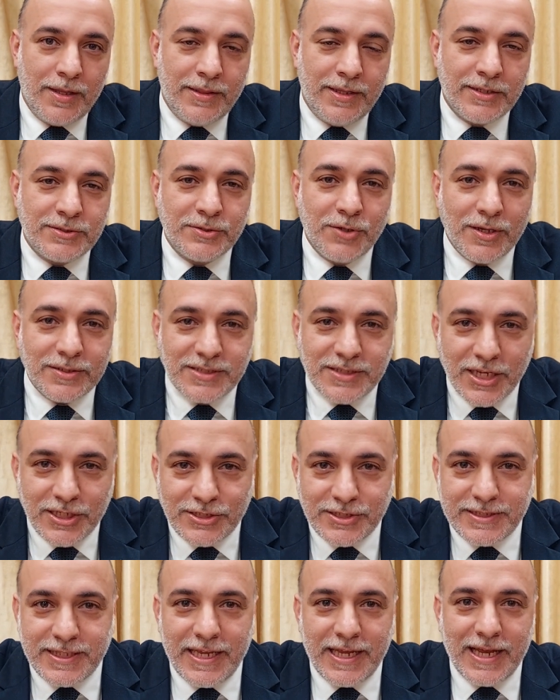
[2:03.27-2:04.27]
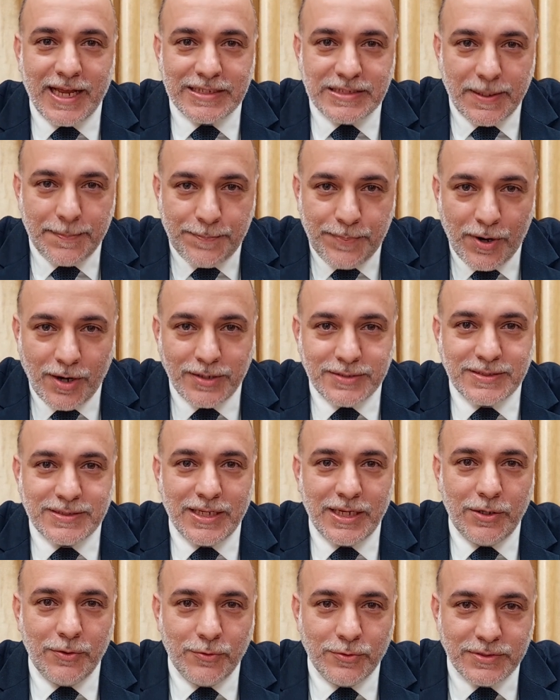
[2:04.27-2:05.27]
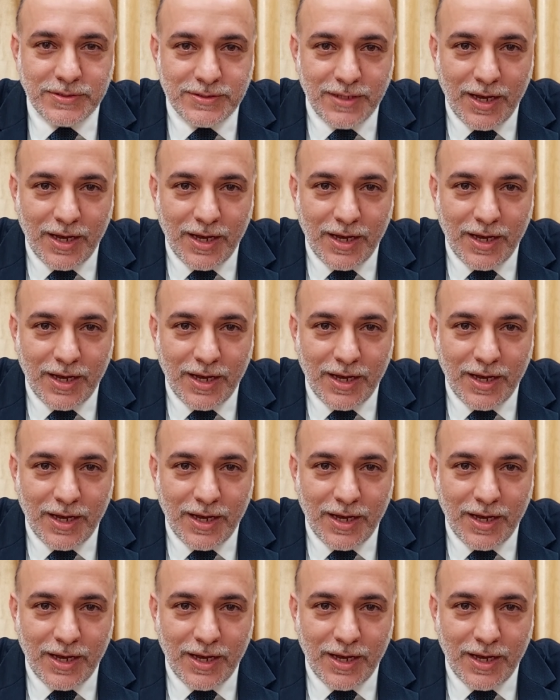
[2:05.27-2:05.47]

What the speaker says: There's no such thing as a person who's